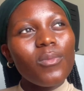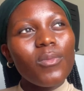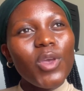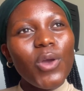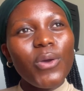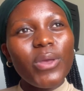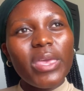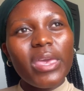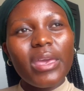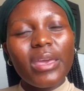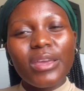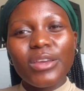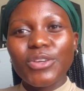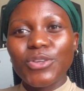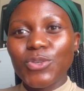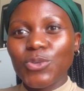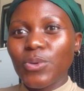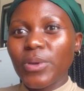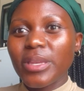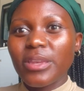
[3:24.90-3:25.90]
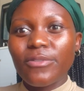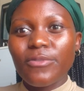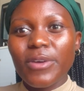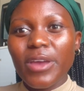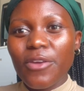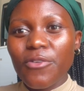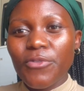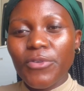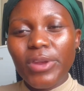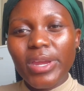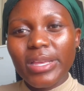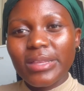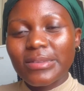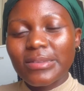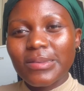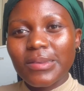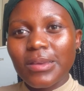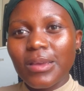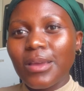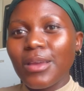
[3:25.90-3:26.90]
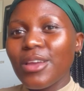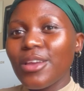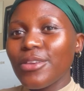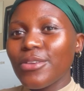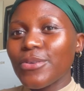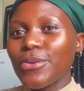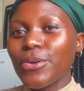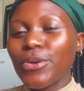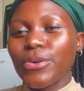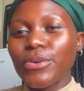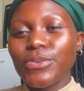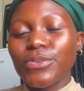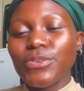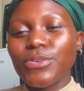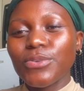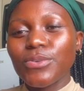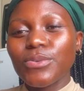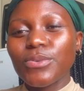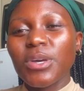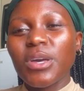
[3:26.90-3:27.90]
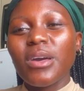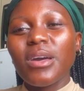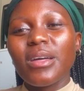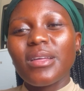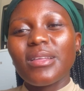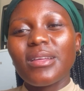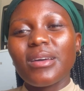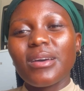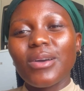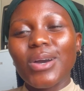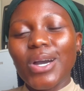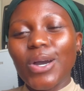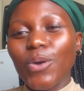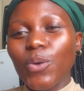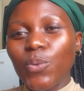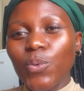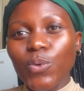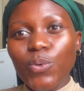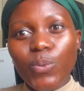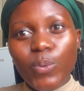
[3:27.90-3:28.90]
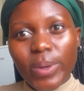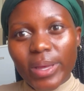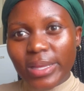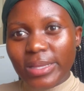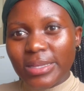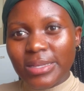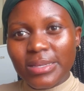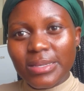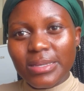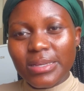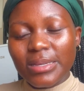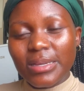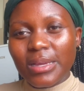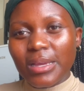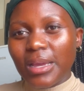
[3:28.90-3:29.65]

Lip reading: Okay, 25 rands. You go to Woolworths.